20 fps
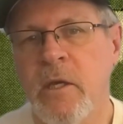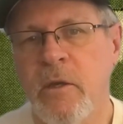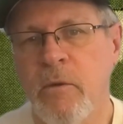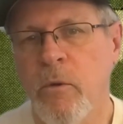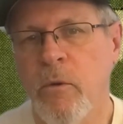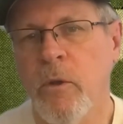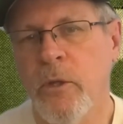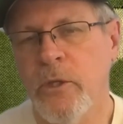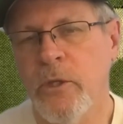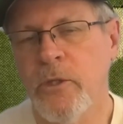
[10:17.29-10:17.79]

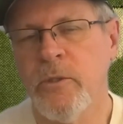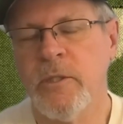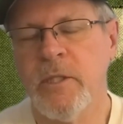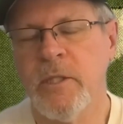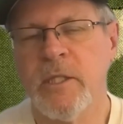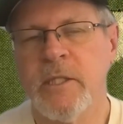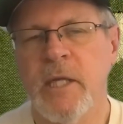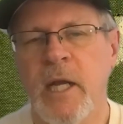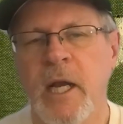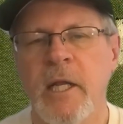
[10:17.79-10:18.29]
You roll the 2
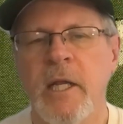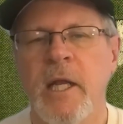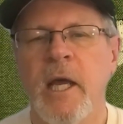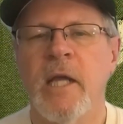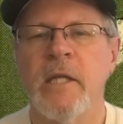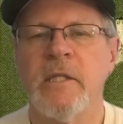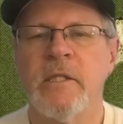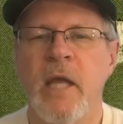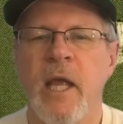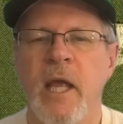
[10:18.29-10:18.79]
6-sided
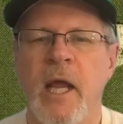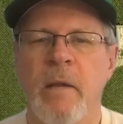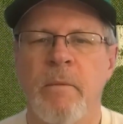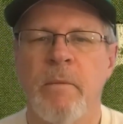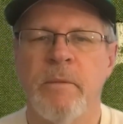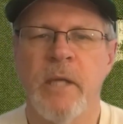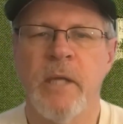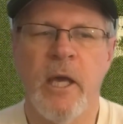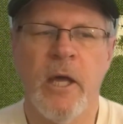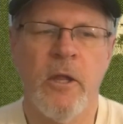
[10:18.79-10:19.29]
dice, add
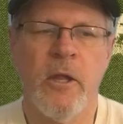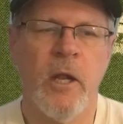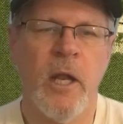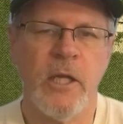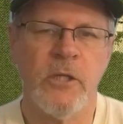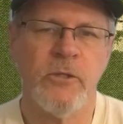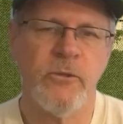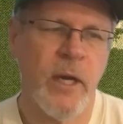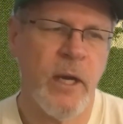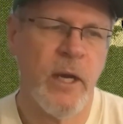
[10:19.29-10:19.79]
them together
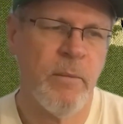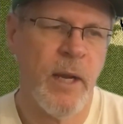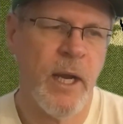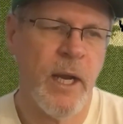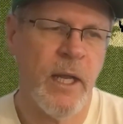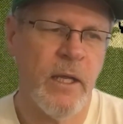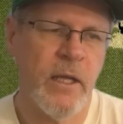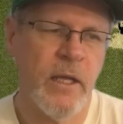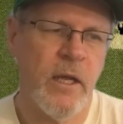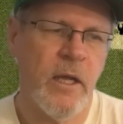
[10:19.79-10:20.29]
like
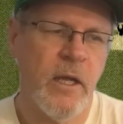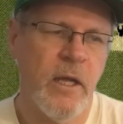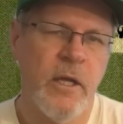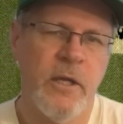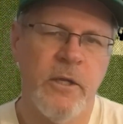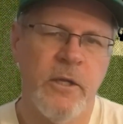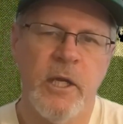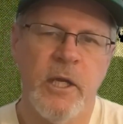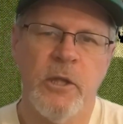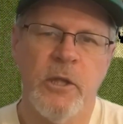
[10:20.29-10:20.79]
Stratomatic
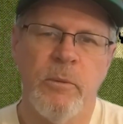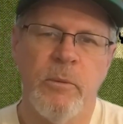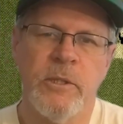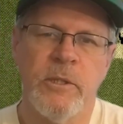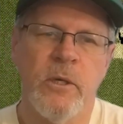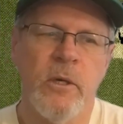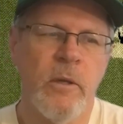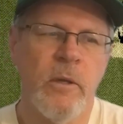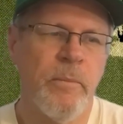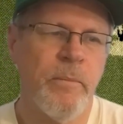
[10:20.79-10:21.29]
to get the
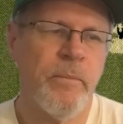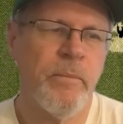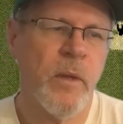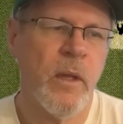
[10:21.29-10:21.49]
result.